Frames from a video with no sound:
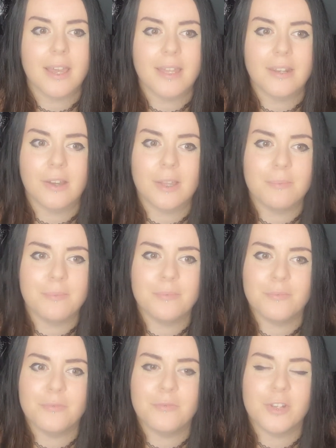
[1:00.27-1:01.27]
and I'm
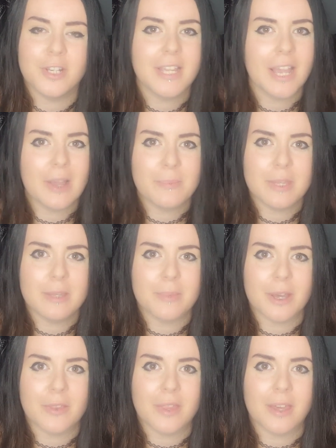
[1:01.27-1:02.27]
really happy
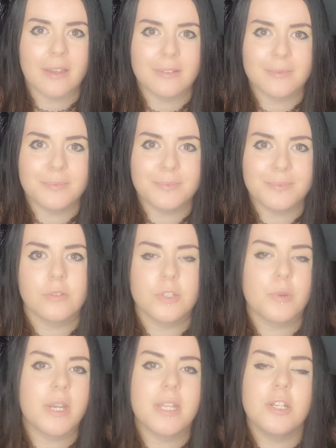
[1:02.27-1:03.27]
about that.
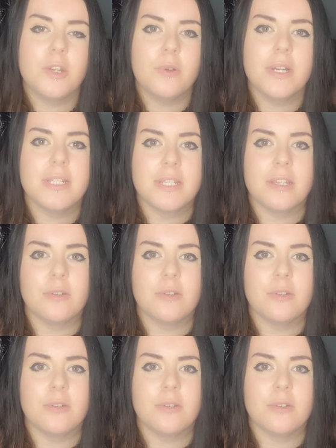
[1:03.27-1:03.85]
So I had no idea